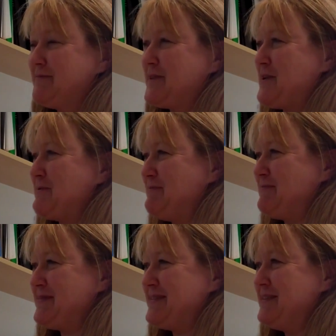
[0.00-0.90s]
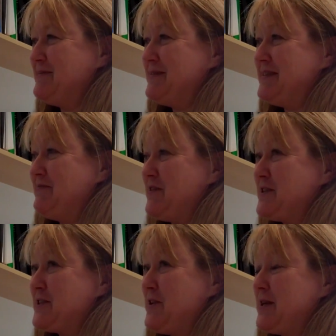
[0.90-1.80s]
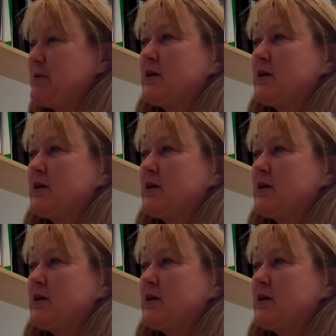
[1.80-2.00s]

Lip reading: so very exciting.